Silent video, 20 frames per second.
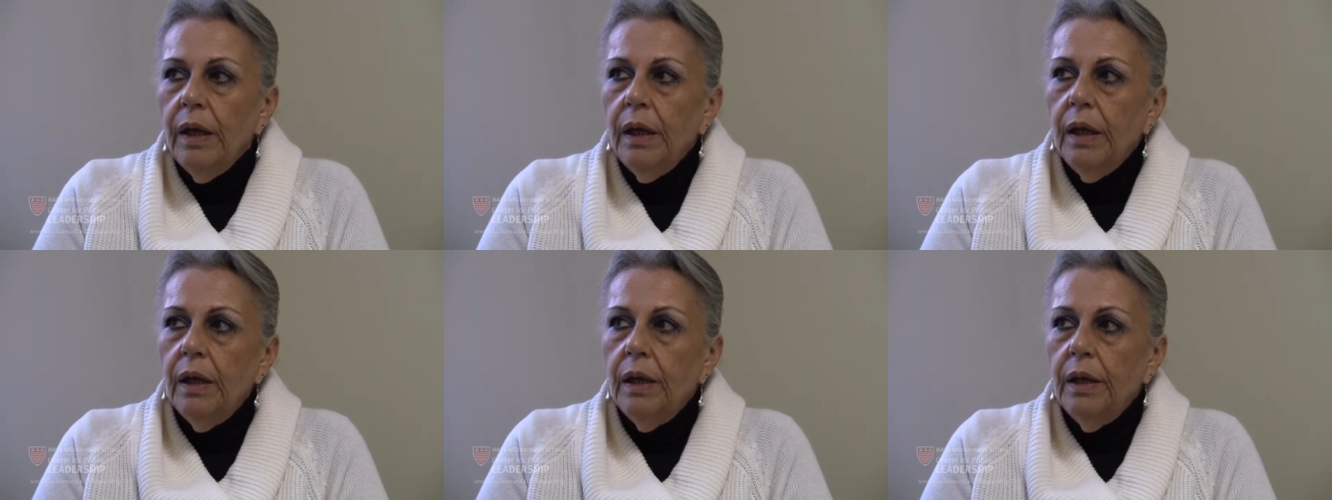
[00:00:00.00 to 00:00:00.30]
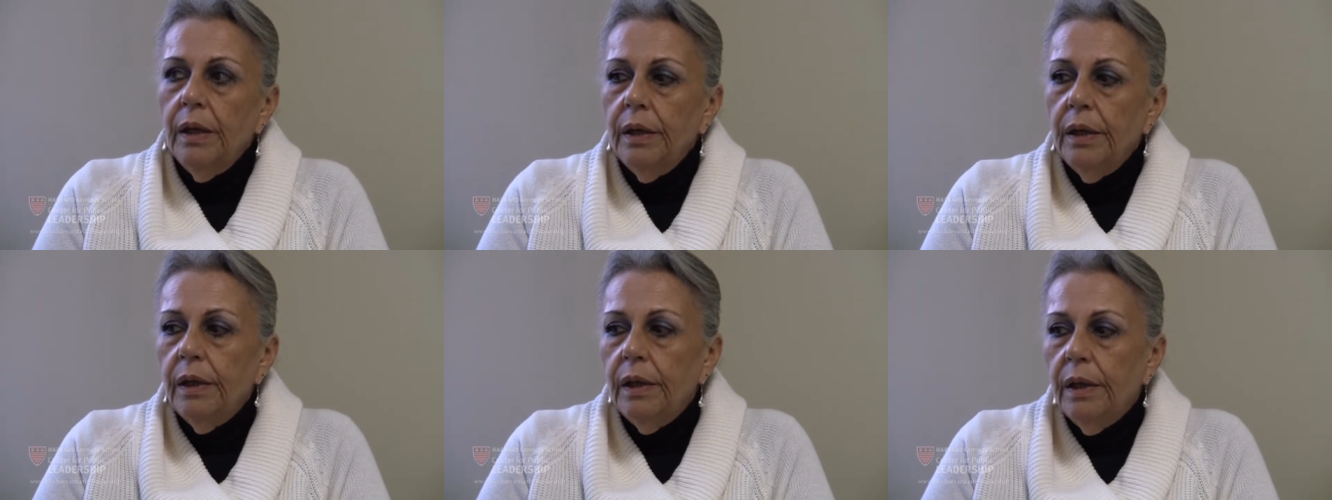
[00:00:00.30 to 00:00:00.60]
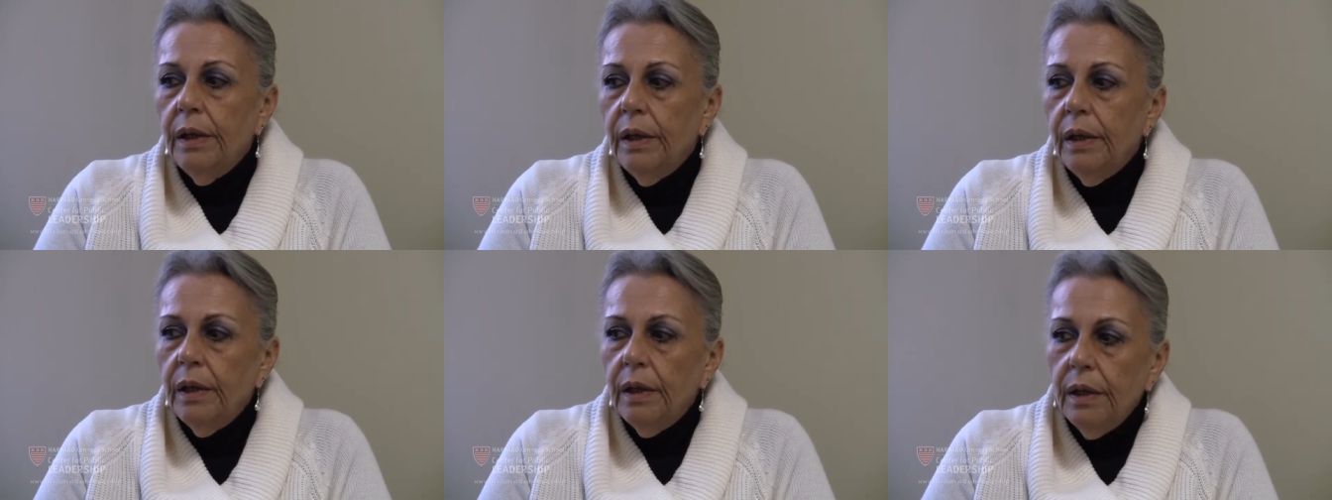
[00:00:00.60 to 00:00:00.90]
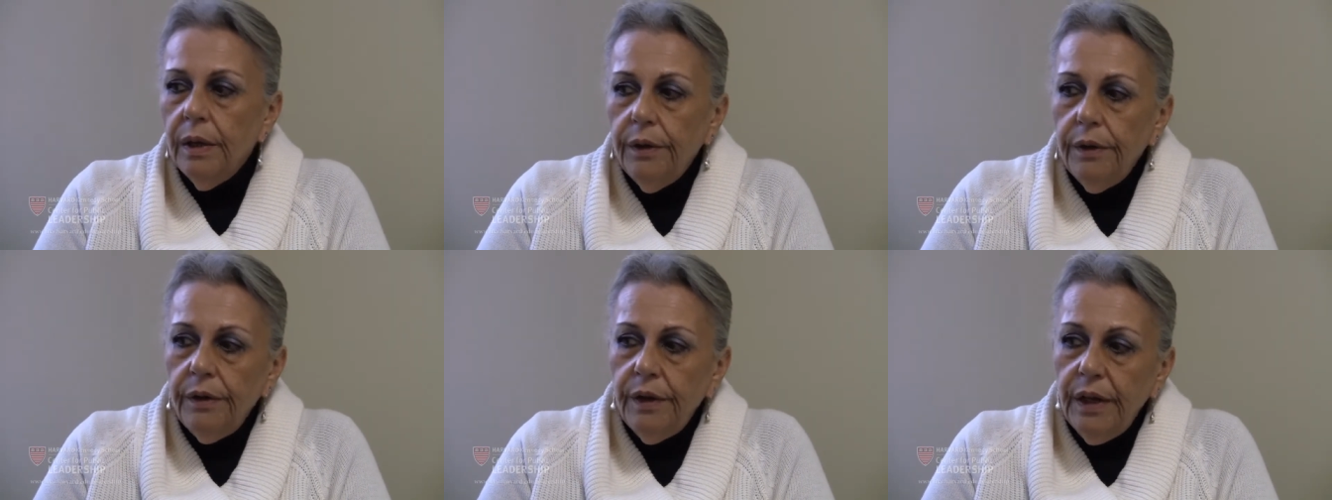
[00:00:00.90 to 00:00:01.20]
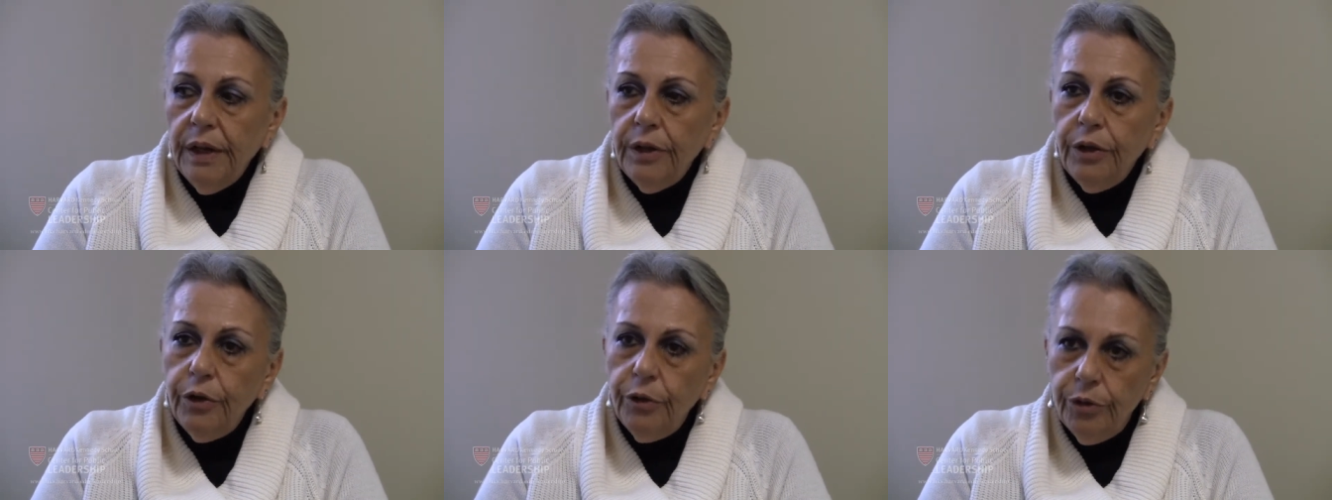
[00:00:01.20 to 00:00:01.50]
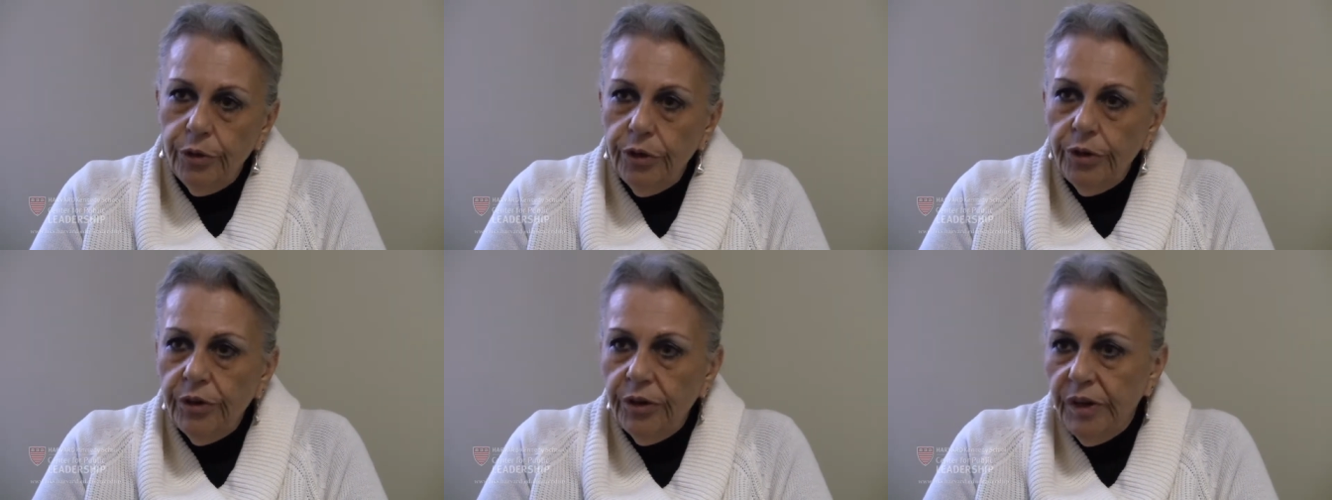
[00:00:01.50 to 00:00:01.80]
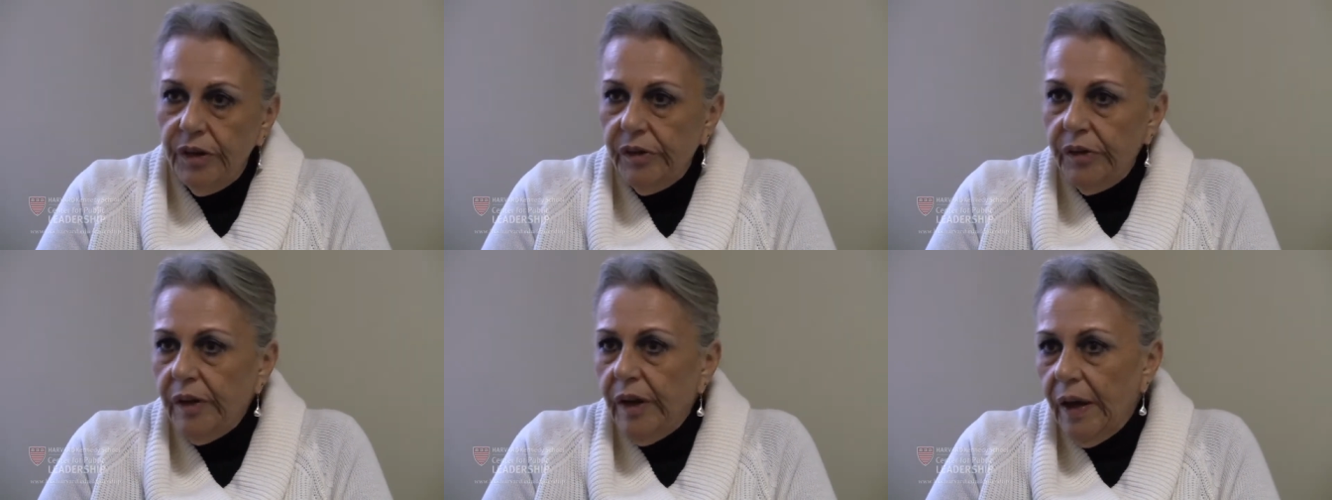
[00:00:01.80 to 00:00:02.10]
And the
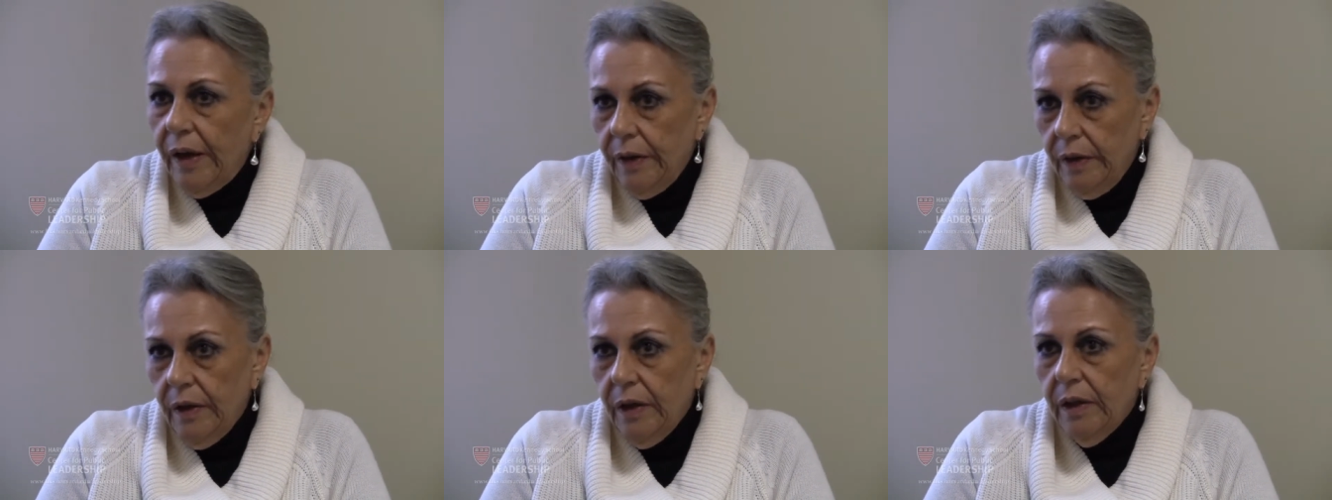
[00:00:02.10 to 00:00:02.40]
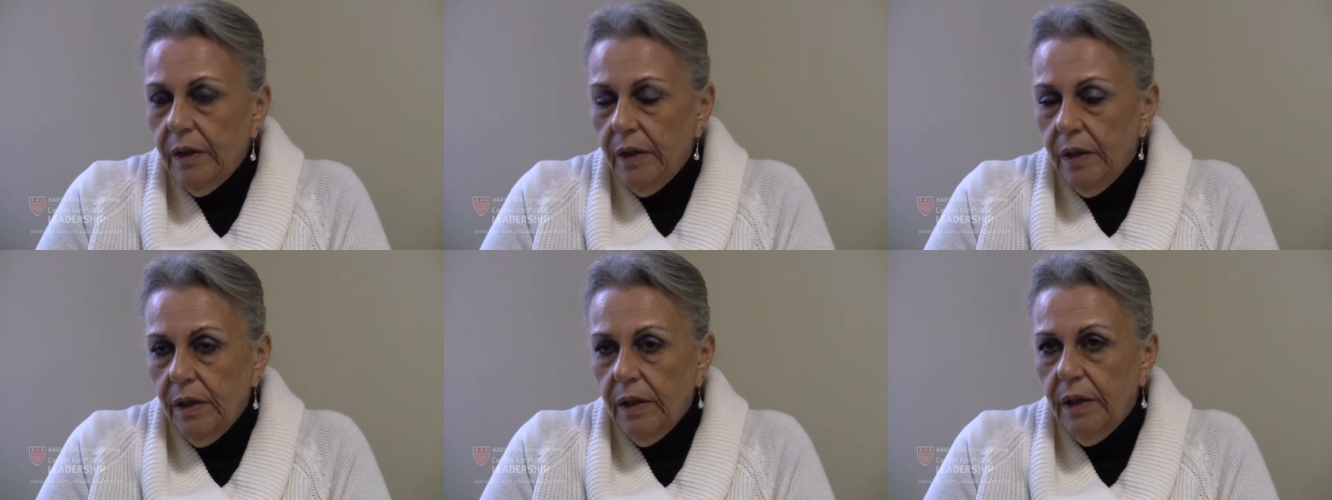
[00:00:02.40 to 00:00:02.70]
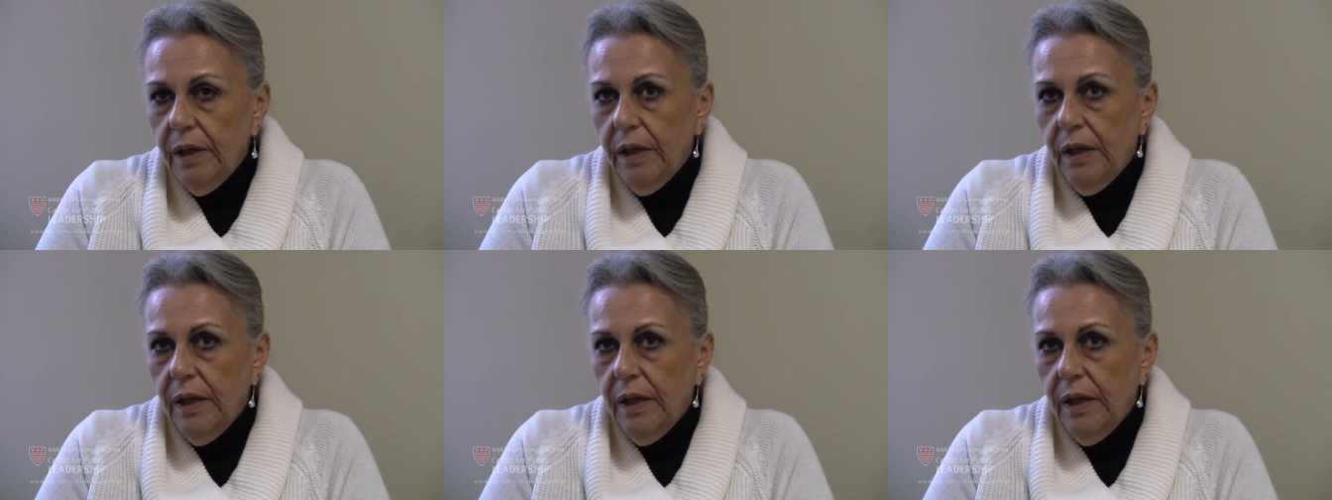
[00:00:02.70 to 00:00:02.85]
union decided